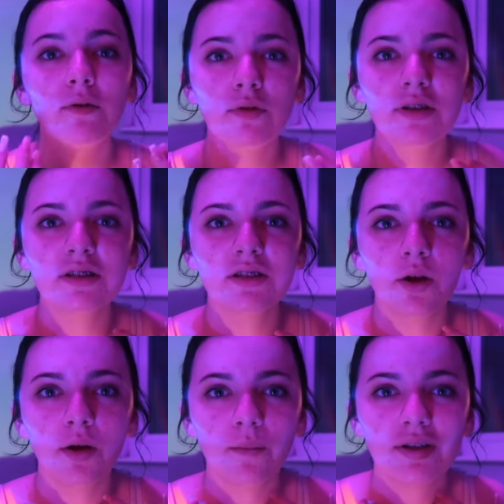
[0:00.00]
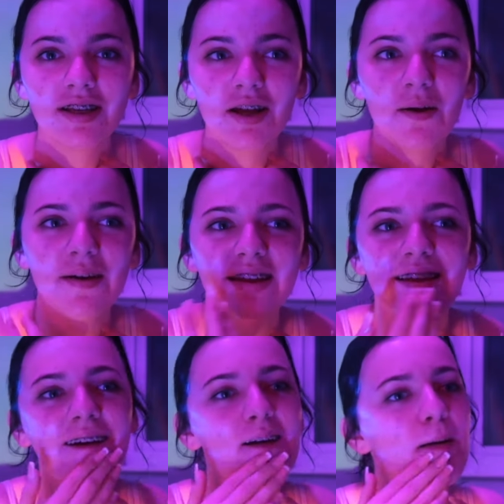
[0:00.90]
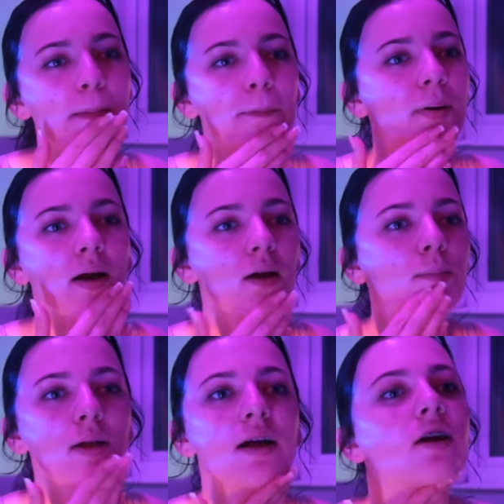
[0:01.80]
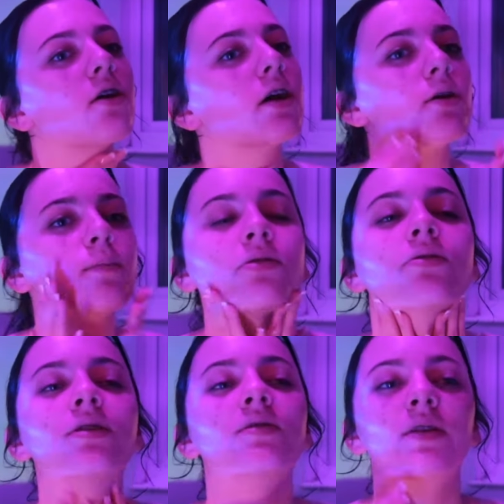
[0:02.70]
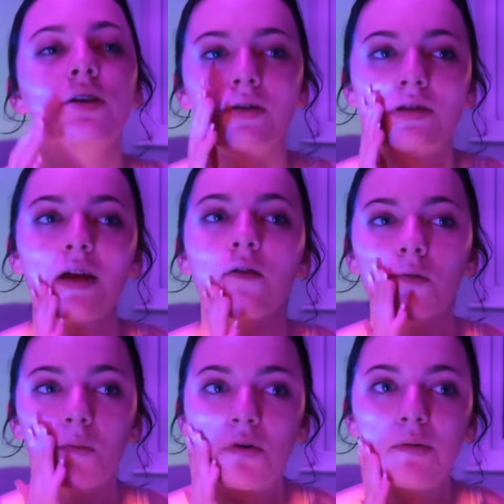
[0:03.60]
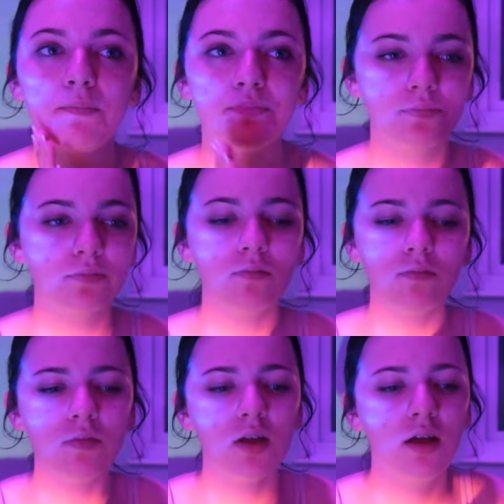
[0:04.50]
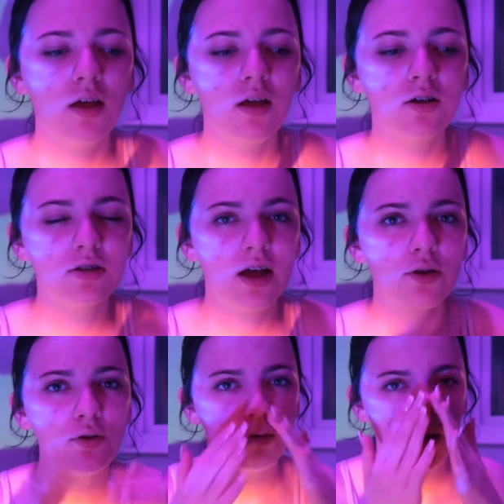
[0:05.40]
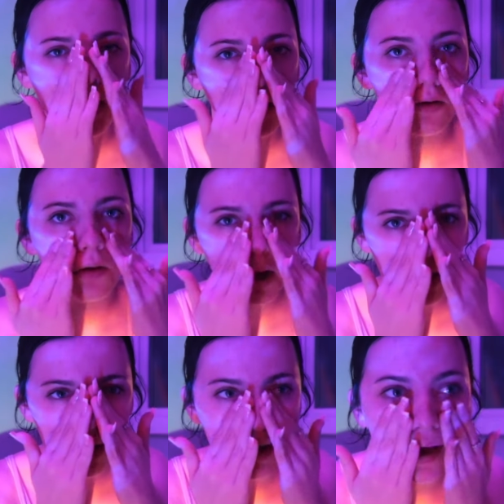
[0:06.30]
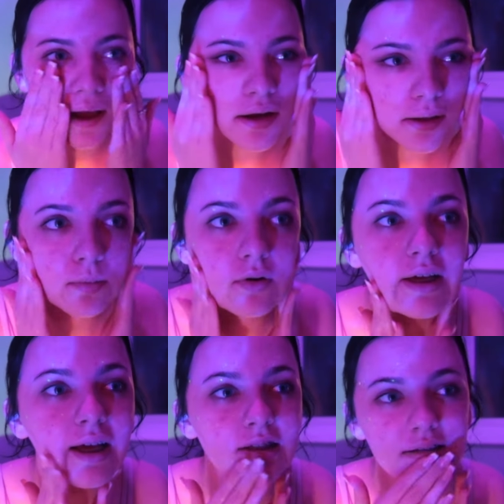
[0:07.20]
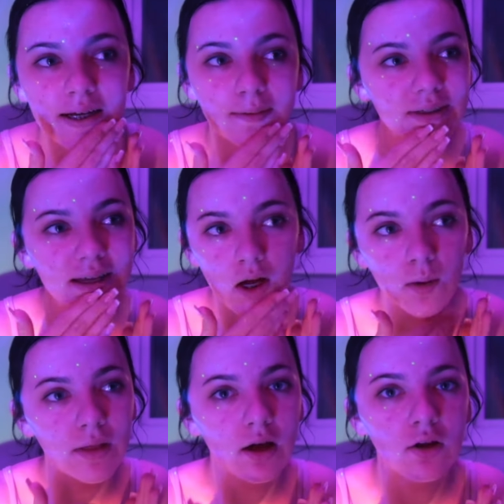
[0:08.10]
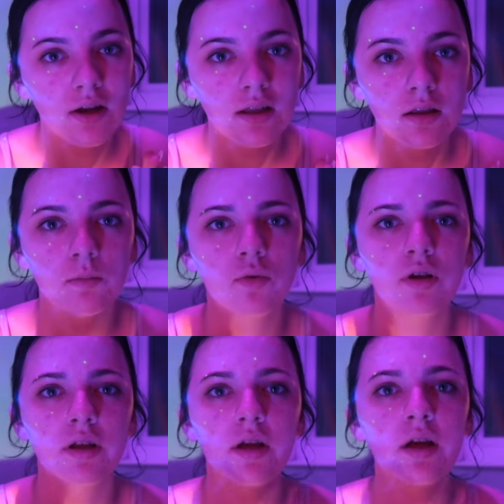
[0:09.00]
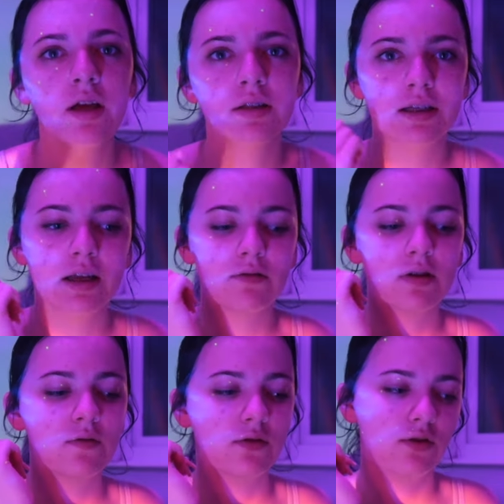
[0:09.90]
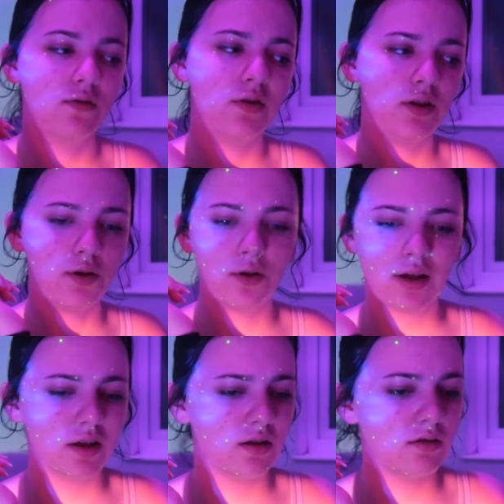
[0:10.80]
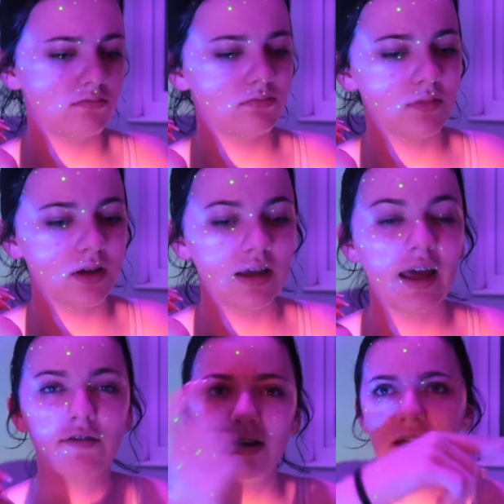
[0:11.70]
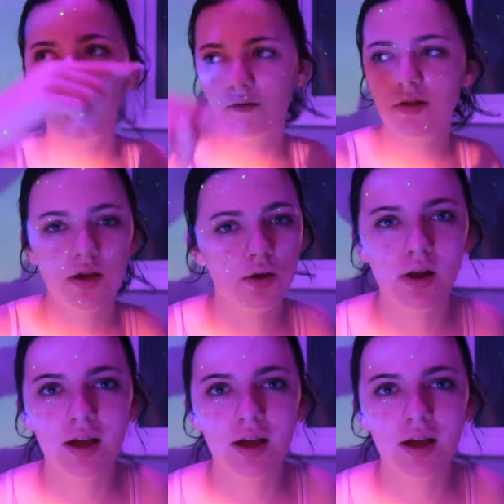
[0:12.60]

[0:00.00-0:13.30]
My voice is going, where's it going? But I can be like her, I can be doing these videos like every morning. Because I don't know how anybody has the time to get up that early in the morning to get ready for a video. Like, get ready in a video.